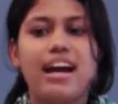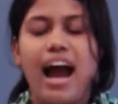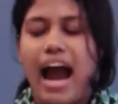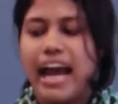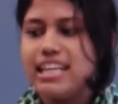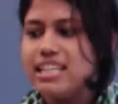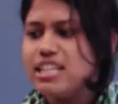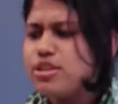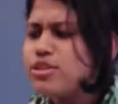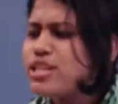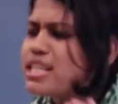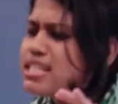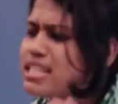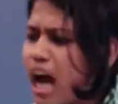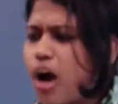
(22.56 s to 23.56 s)
I needed to
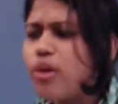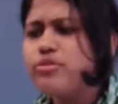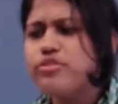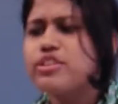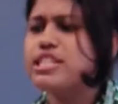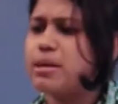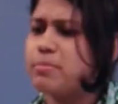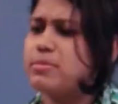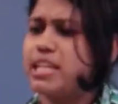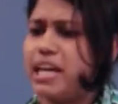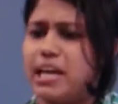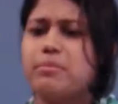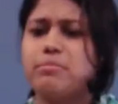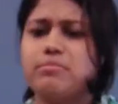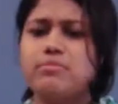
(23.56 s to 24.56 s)
sit down for some
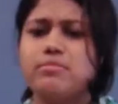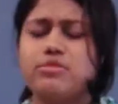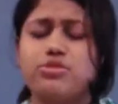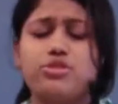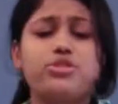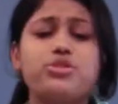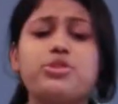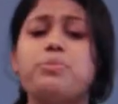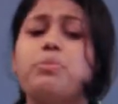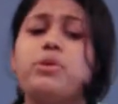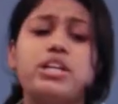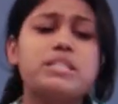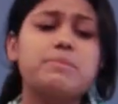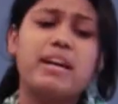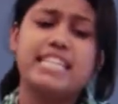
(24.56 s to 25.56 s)
time, just to
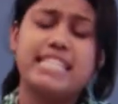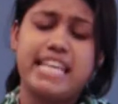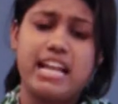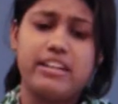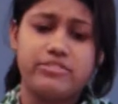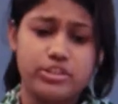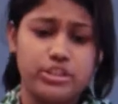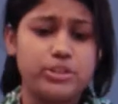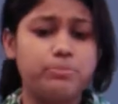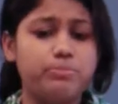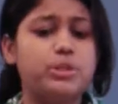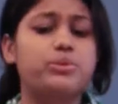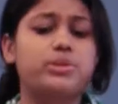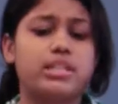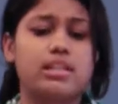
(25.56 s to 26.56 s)
immerse myself in her
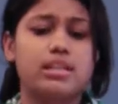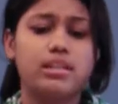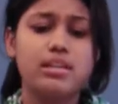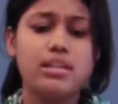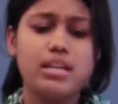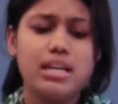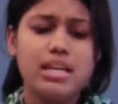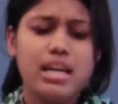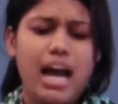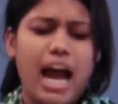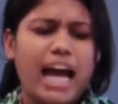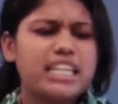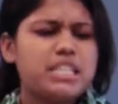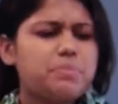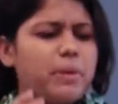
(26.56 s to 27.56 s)
beauty.
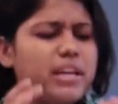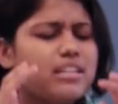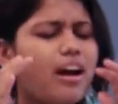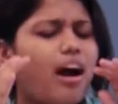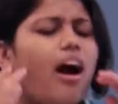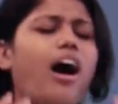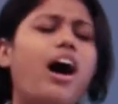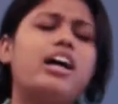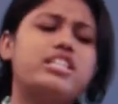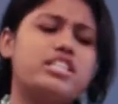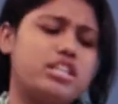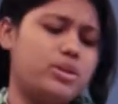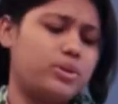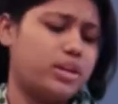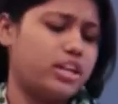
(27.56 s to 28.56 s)
I spent
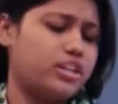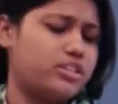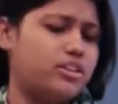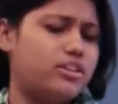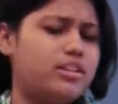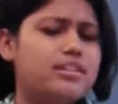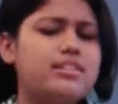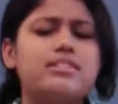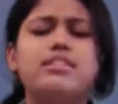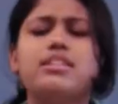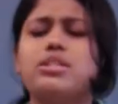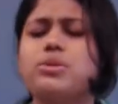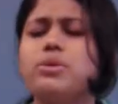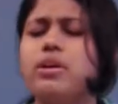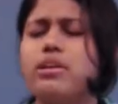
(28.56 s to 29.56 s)
hours looking at her,
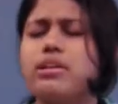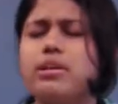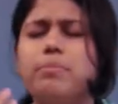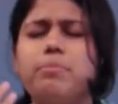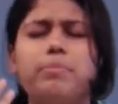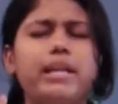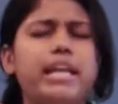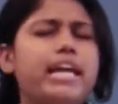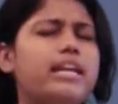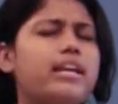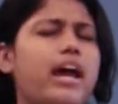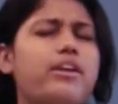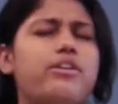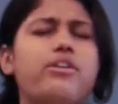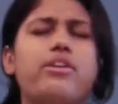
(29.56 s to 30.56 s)
listening to her complain
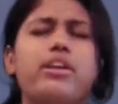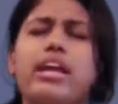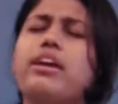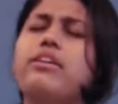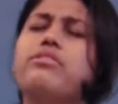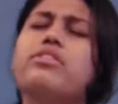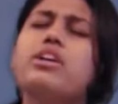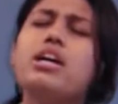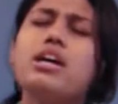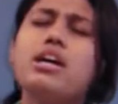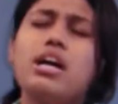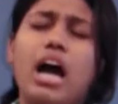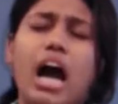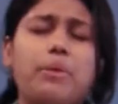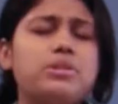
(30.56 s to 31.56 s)
and rave.
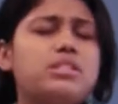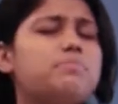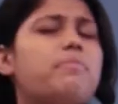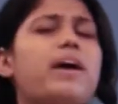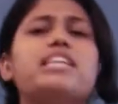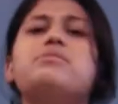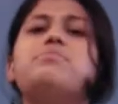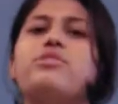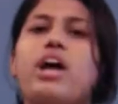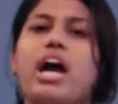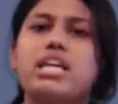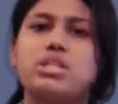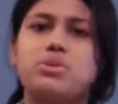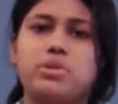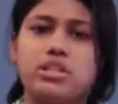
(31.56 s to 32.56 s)
I was
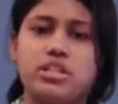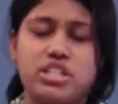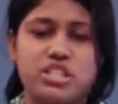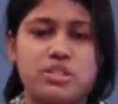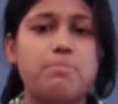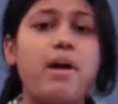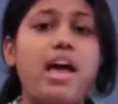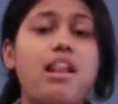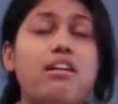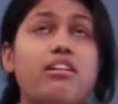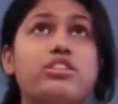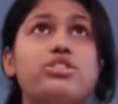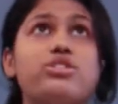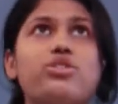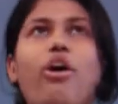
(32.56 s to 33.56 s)
mesmerized with her smell,
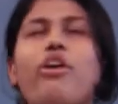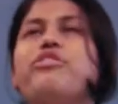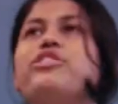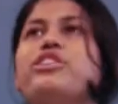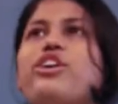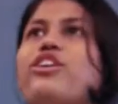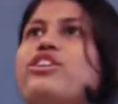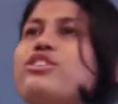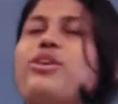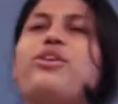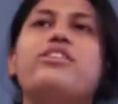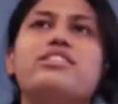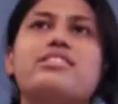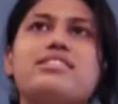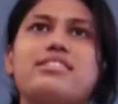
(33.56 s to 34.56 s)
her joyful
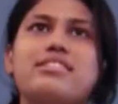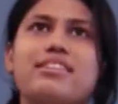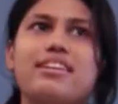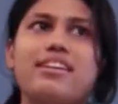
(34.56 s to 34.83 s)
contours.